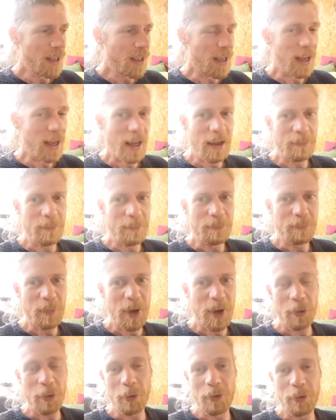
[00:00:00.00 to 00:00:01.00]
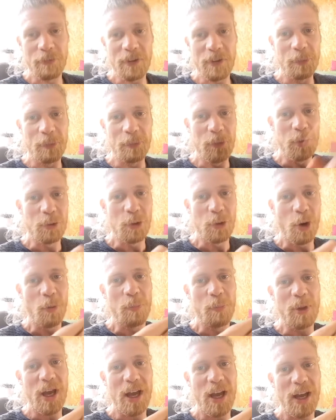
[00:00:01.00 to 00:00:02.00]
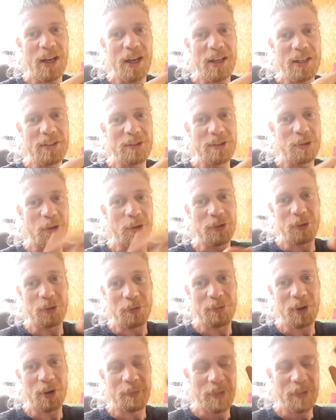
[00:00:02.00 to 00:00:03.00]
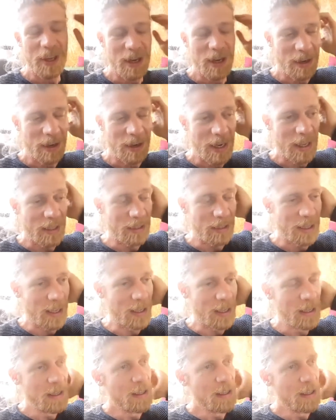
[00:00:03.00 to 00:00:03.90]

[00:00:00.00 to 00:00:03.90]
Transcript: My other film, Utopia, is also from there, and